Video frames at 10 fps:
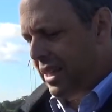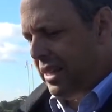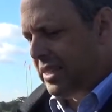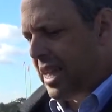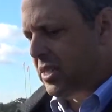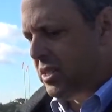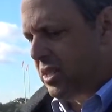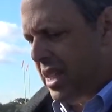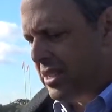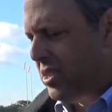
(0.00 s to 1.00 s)
It's not
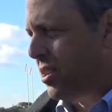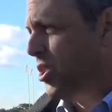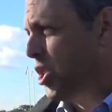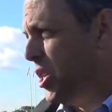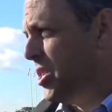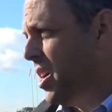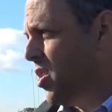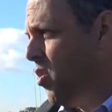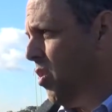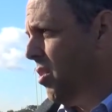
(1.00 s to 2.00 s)
necessarily just our
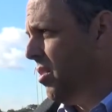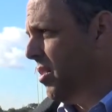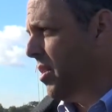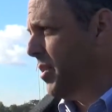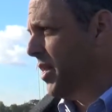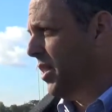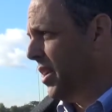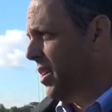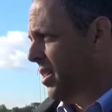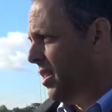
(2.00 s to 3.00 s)
call. I mean, the
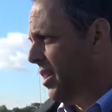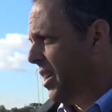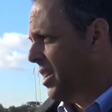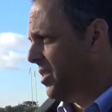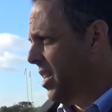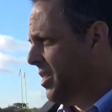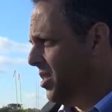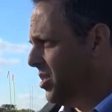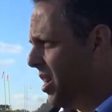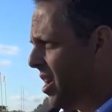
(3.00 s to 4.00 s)
league has a lot
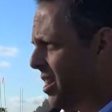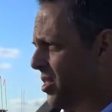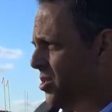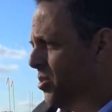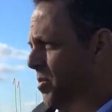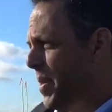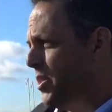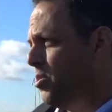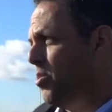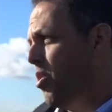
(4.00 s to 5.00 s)
to say on it, so it
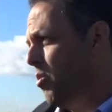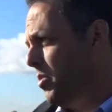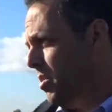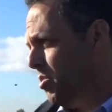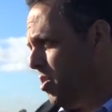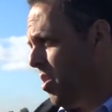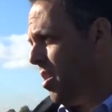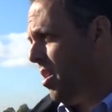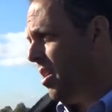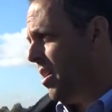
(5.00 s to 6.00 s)
depends who the home teams
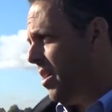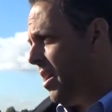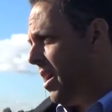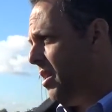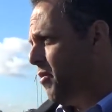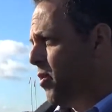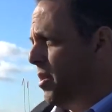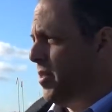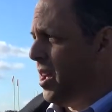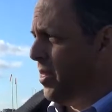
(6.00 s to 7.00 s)
are, and if
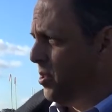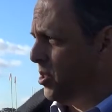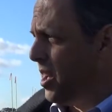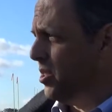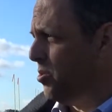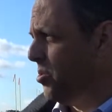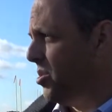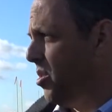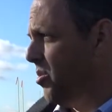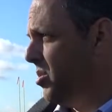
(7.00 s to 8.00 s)
we're even on their schedule.
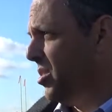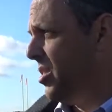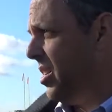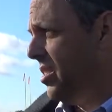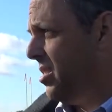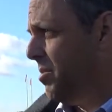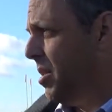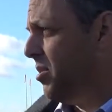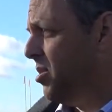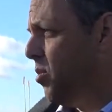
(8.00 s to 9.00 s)
So
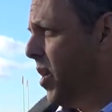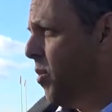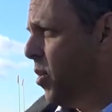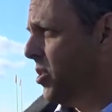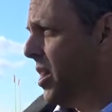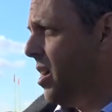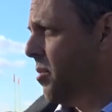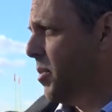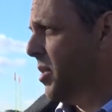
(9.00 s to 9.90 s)
sometimes it's the way it works out.